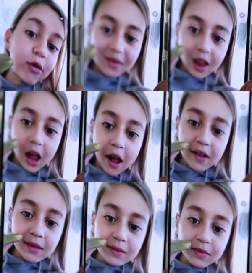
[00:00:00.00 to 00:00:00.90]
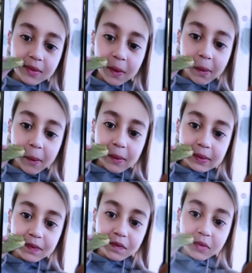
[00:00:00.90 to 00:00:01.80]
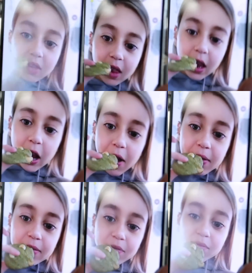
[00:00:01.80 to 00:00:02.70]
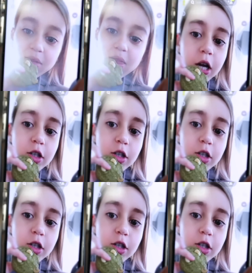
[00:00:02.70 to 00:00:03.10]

Why do you look so cute?